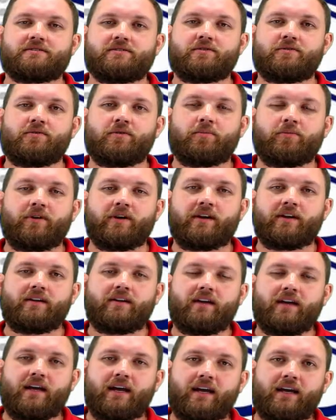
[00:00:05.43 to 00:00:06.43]

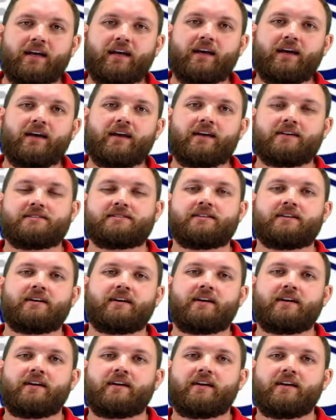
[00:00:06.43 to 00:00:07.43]
Incorporated, aka
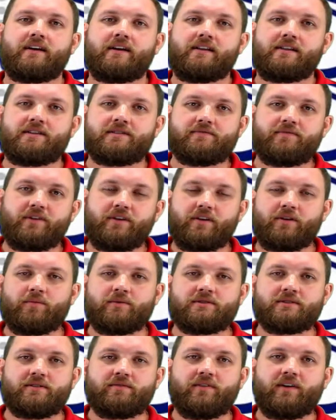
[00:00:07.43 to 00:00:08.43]
SEI. This video
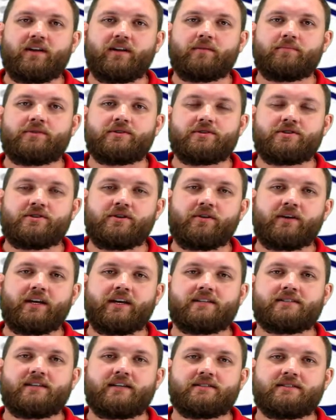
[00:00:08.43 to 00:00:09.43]
was developed to
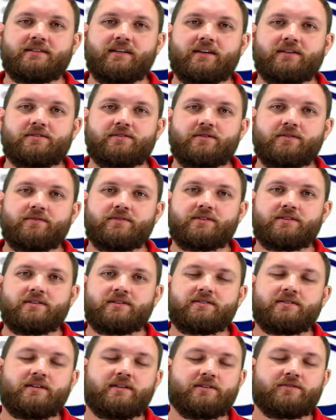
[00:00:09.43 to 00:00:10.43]
showcase SEI
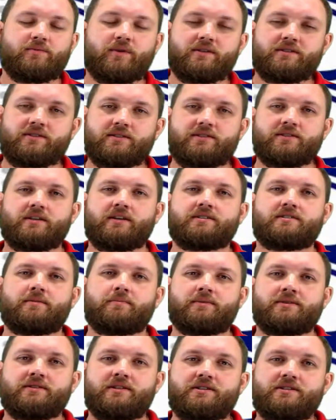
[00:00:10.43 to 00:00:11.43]
services as well as discuss the
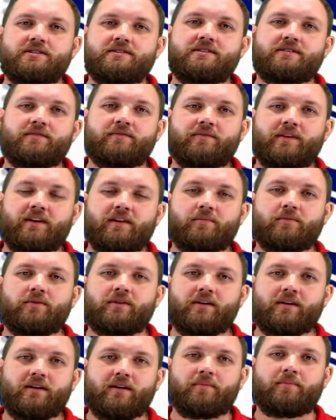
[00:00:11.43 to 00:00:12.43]
positions that are available
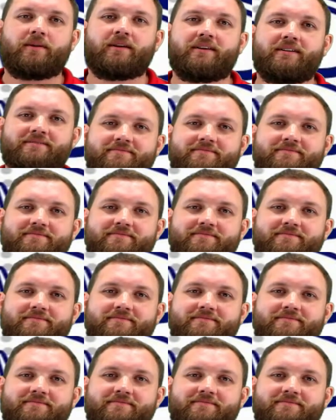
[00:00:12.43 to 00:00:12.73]
in the company.